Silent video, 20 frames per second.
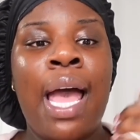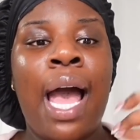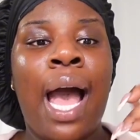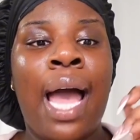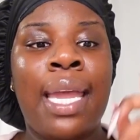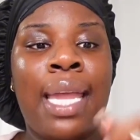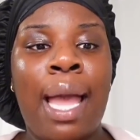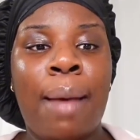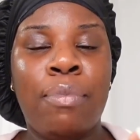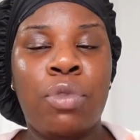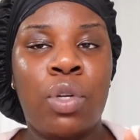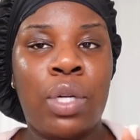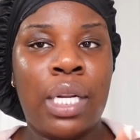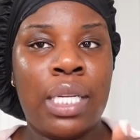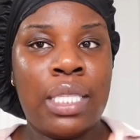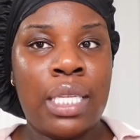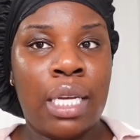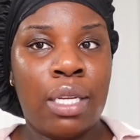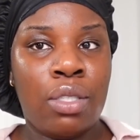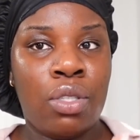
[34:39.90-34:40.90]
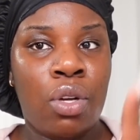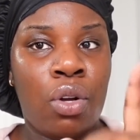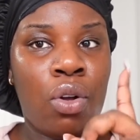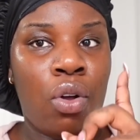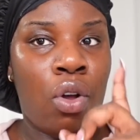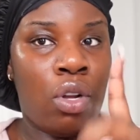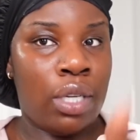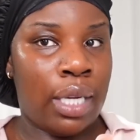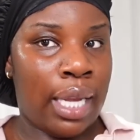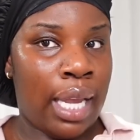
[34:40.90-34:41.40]
I am doing a TikTok
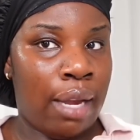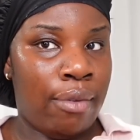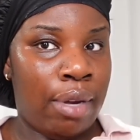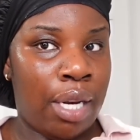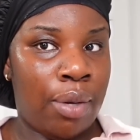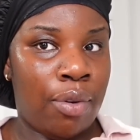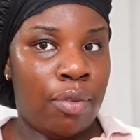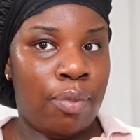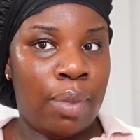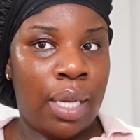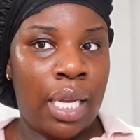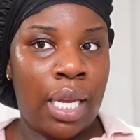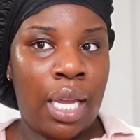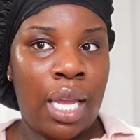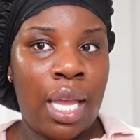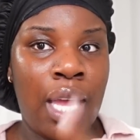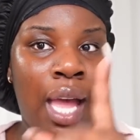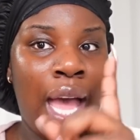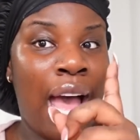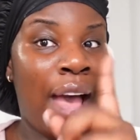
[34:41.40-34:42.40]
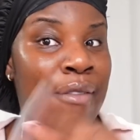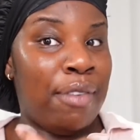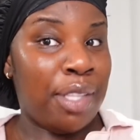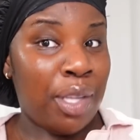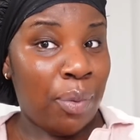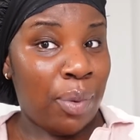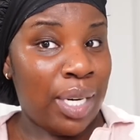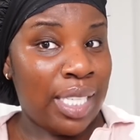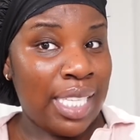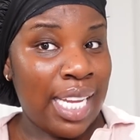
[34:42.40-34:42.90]
on a get ready with me. Haven't
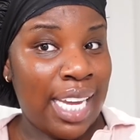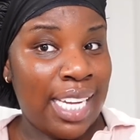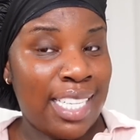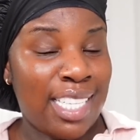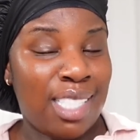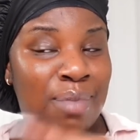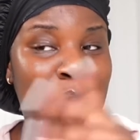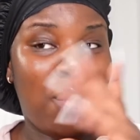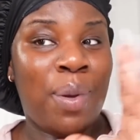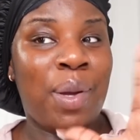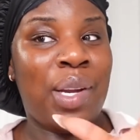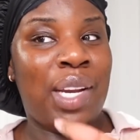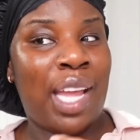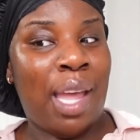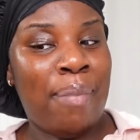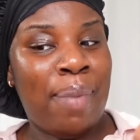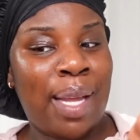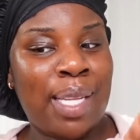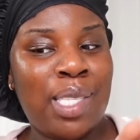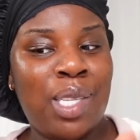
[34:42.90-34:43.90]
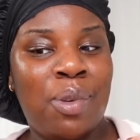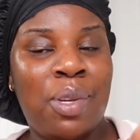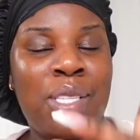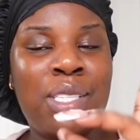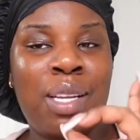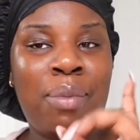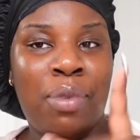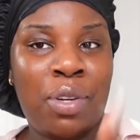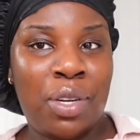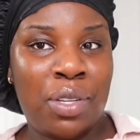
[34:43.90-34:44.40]
done one in ages, but we're going to get back to it.
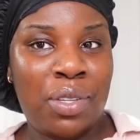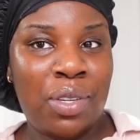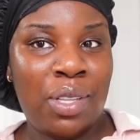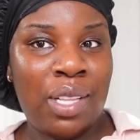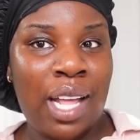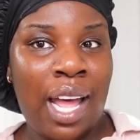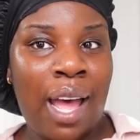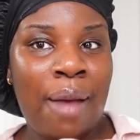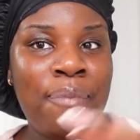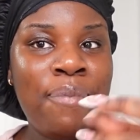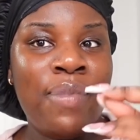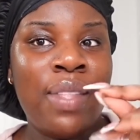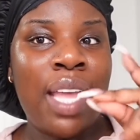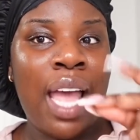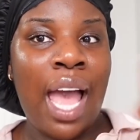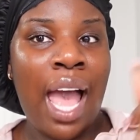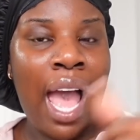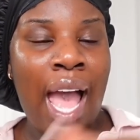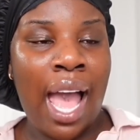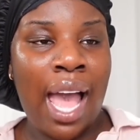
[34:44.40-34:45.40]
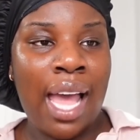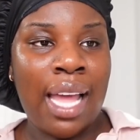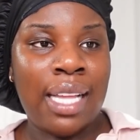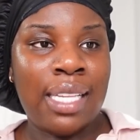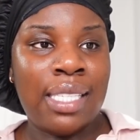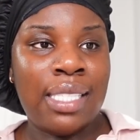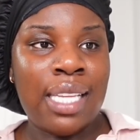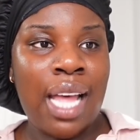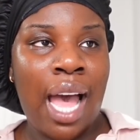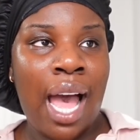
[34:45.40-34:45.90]
So I'm going to do that.
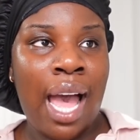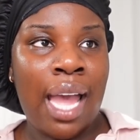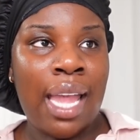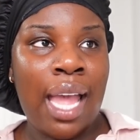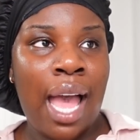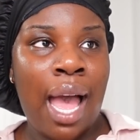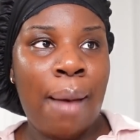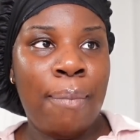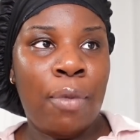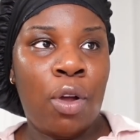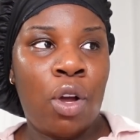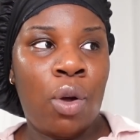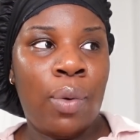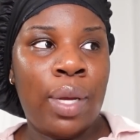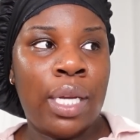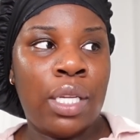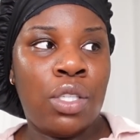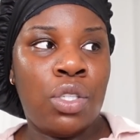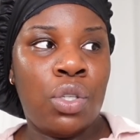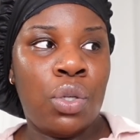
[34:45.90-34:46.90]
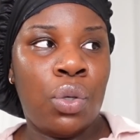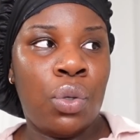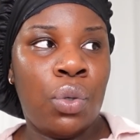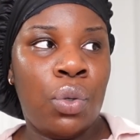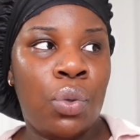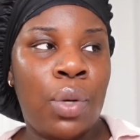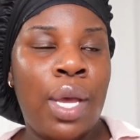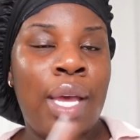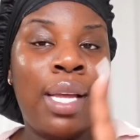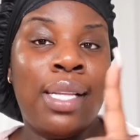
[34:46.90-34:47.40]
And I am going
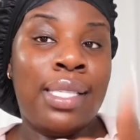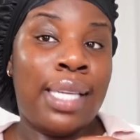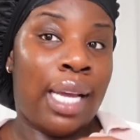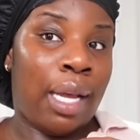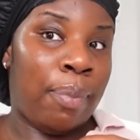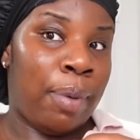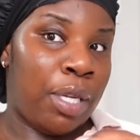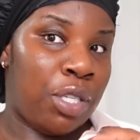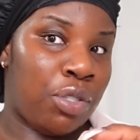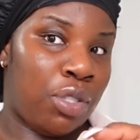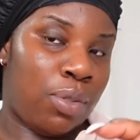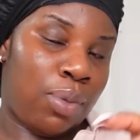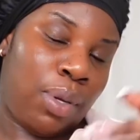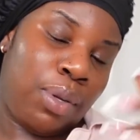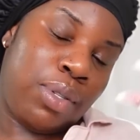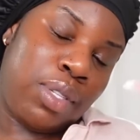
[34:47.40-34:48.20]
to take a picture as well.